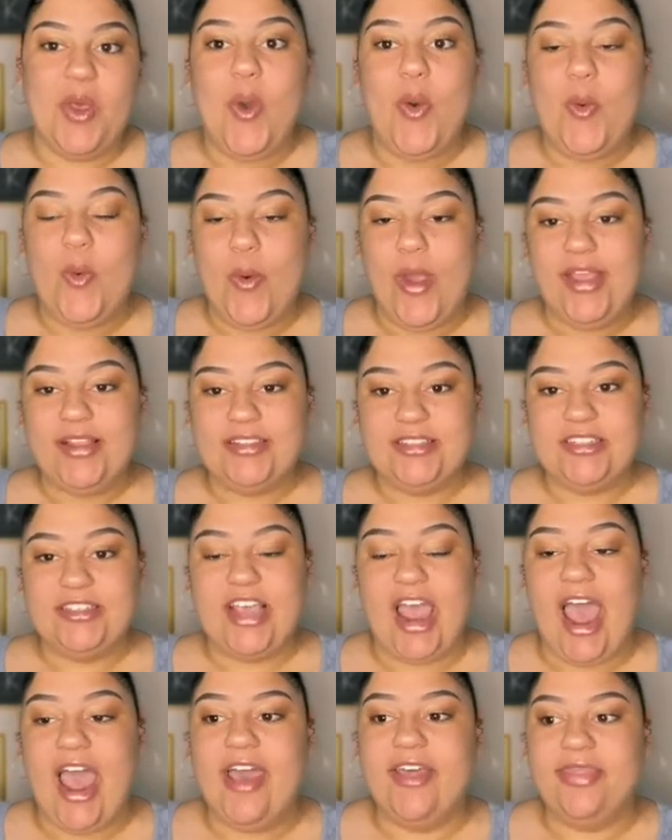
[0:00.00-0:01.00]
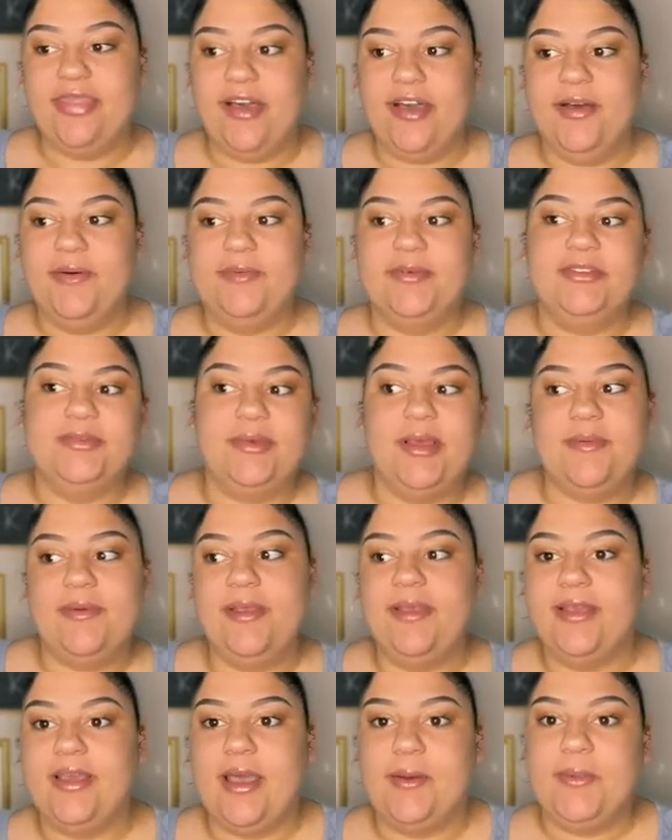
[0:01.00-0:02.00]
which I thought was my
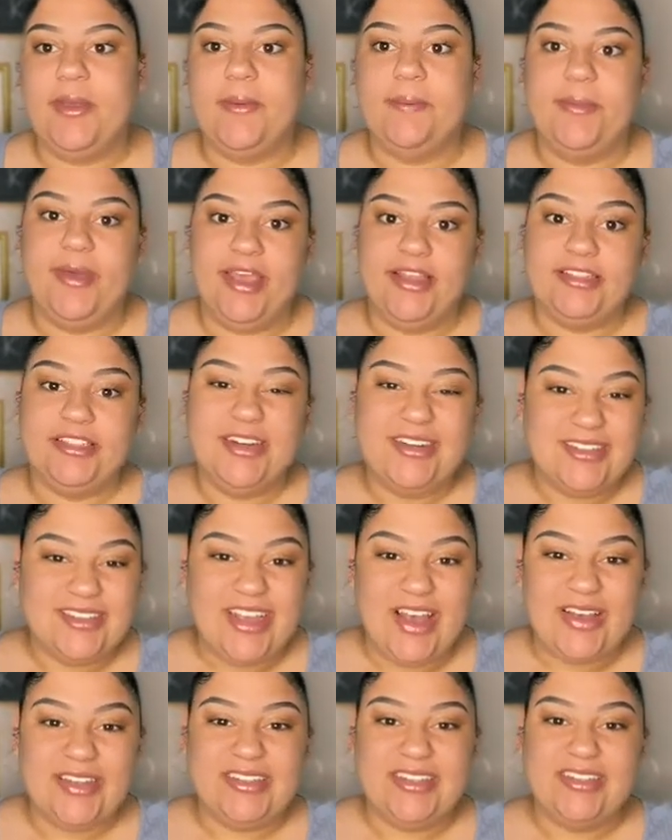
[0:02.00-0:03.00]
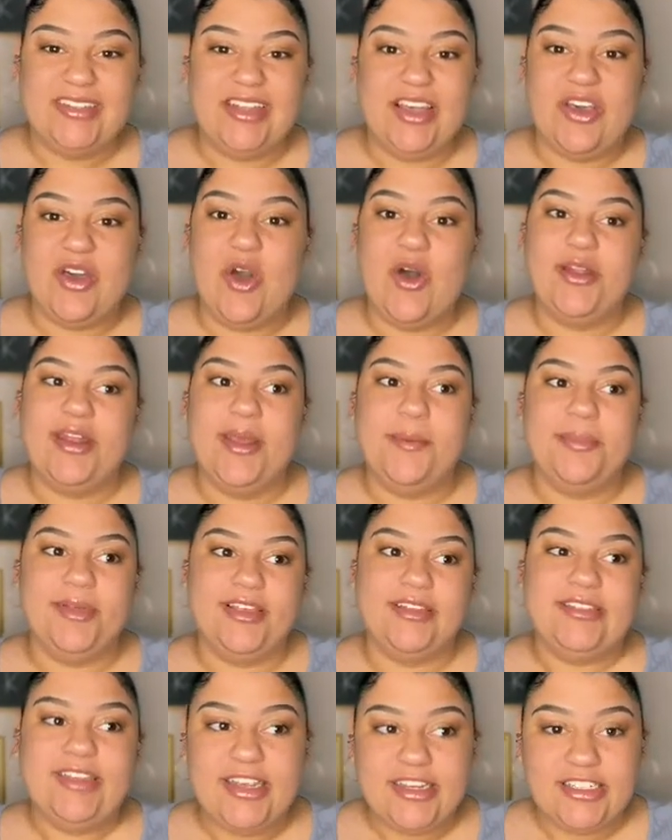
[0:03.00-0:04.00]
period coming, but it turns out it's this thing called
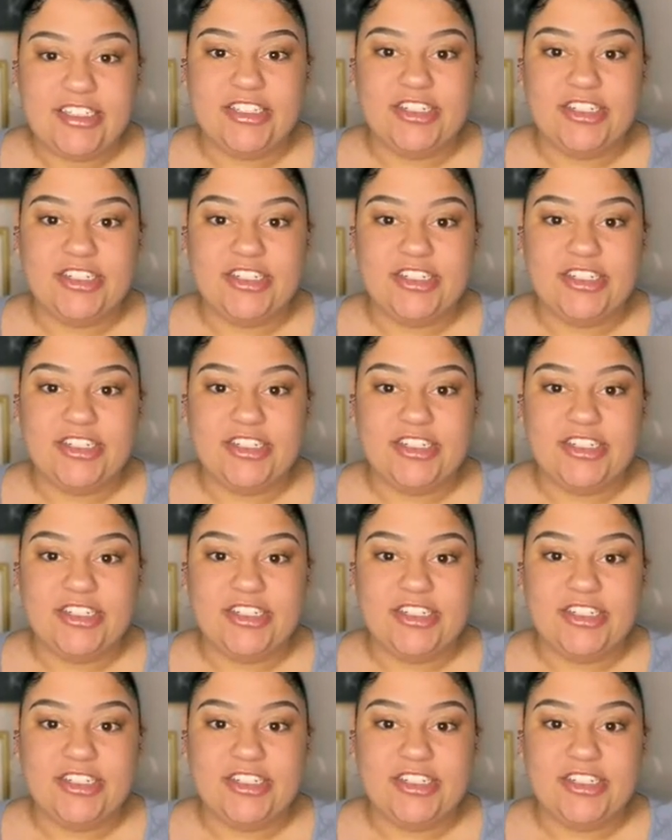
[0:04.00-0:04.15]
implantation